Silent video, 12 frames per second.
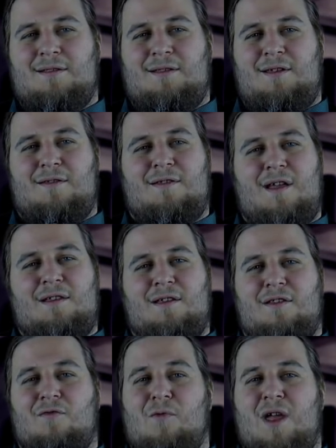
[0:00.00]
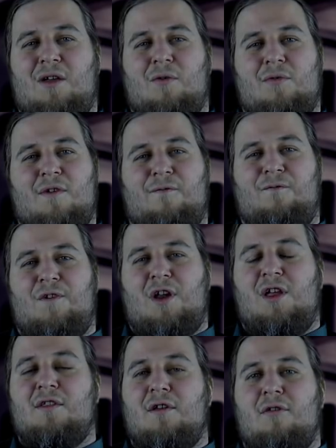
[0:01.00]
These Satanist wacos are
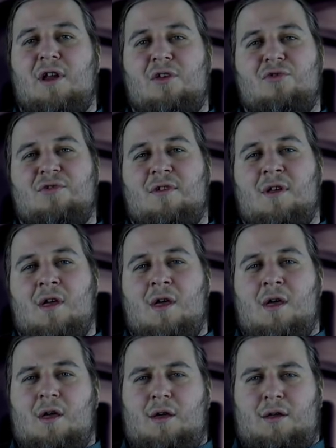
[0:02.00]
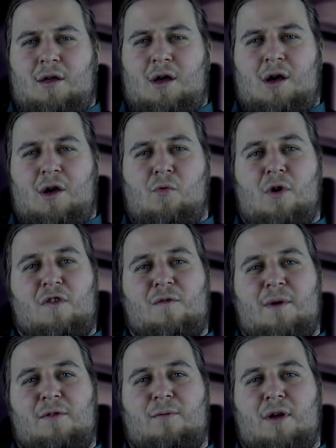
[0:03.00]
freaking deranged. I
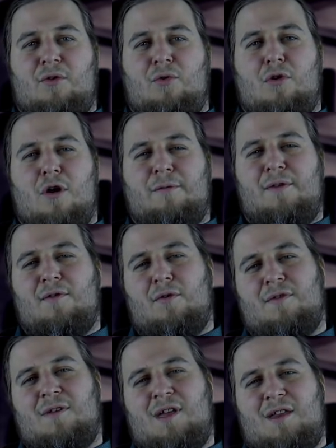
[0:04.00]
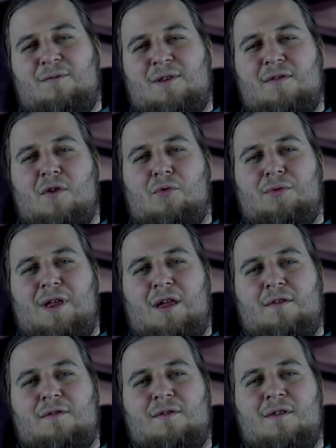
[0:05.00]
once met one who carved his own skin with his own
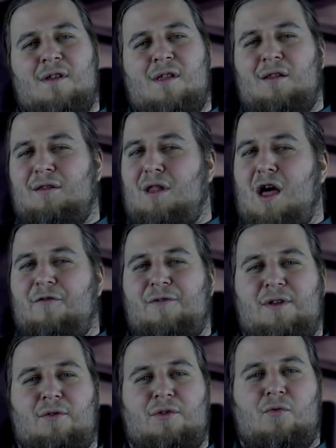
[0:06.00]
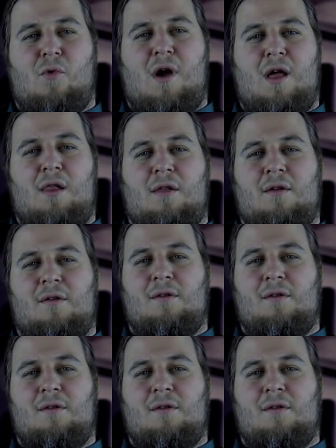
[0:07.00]
nails, laughing all the while.